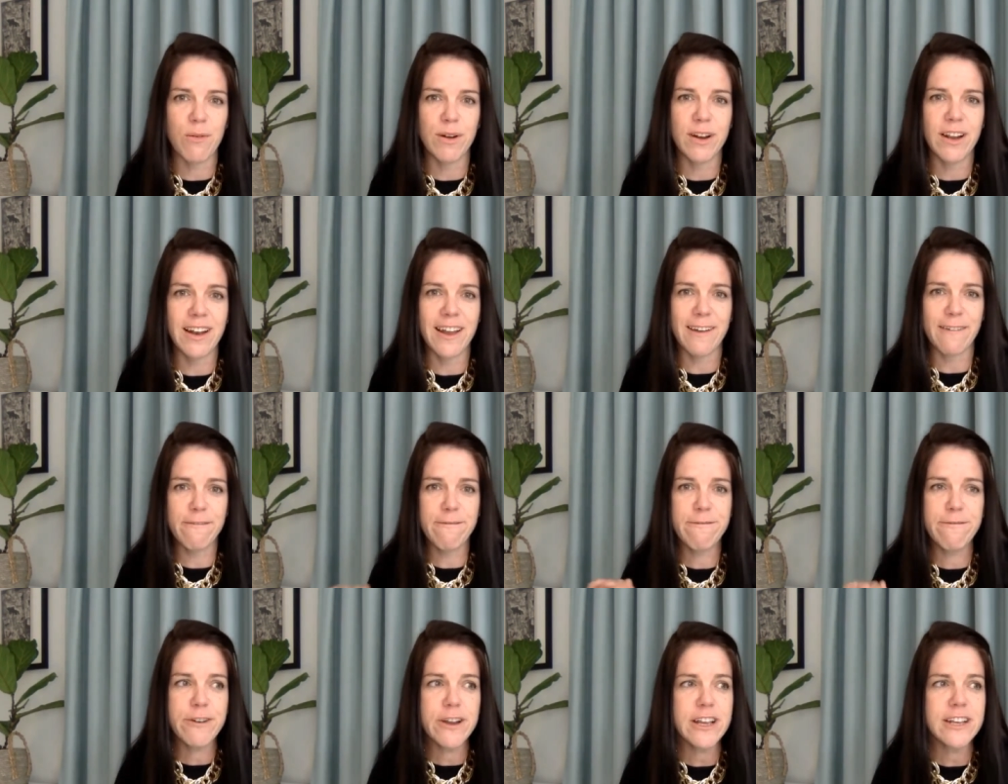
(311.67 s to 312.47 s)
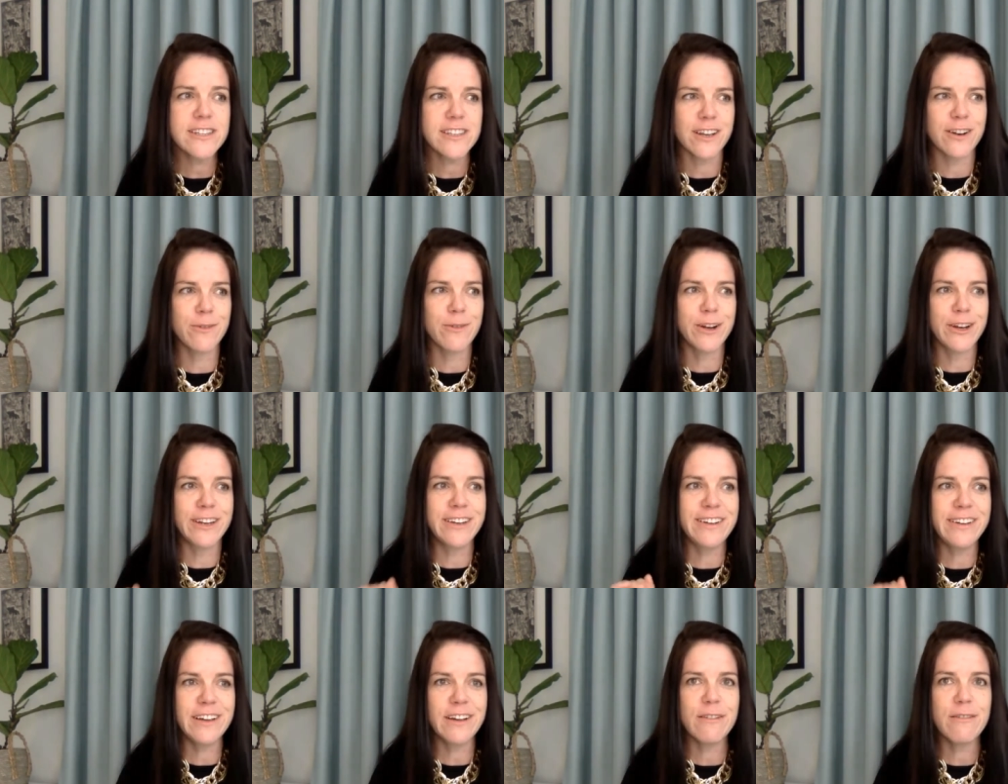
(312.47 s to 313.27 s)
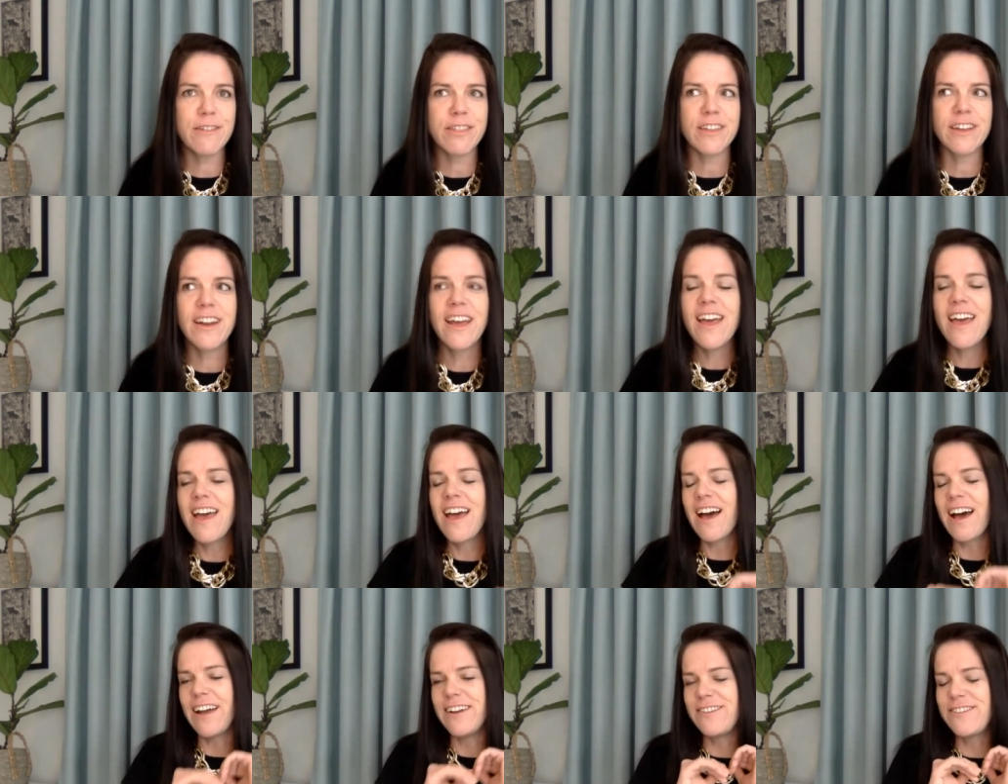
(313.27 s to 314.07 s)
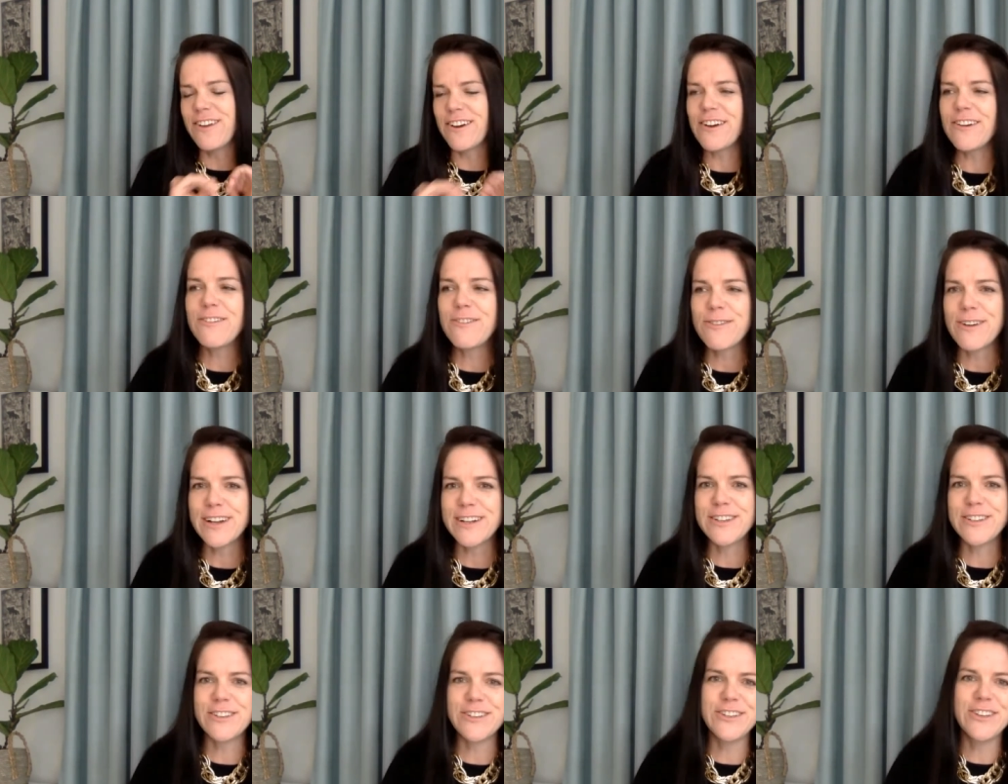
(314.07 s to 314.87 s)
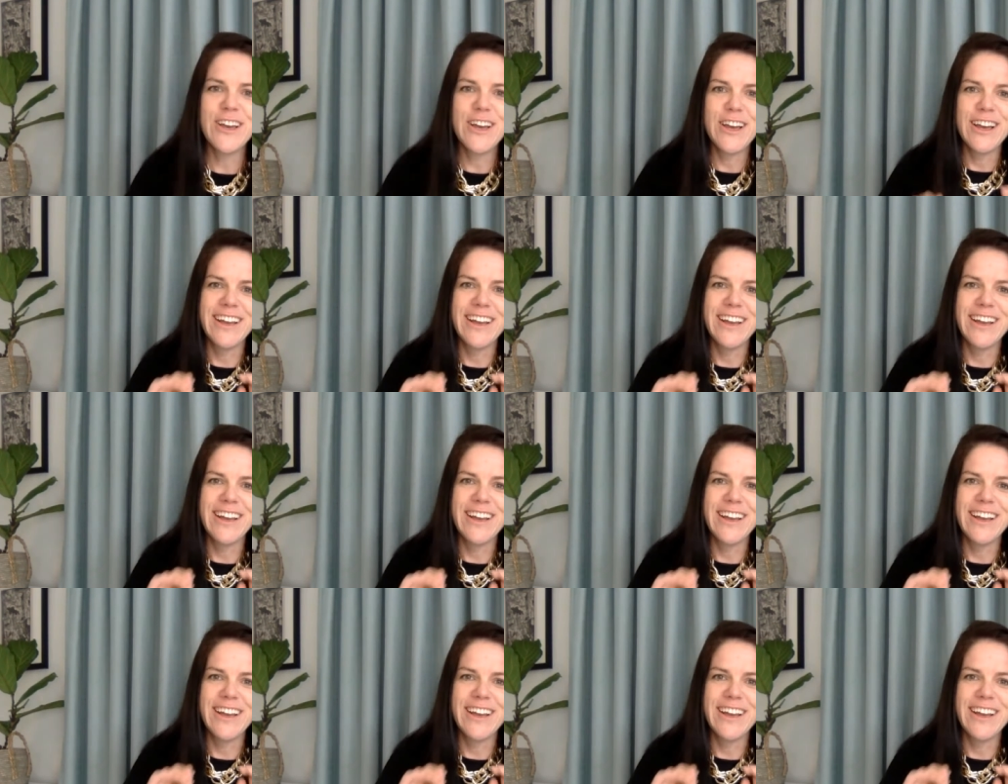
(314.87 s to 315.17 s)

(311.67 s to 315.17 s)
I want to like freeze. I don't want to deal with it. I don't want to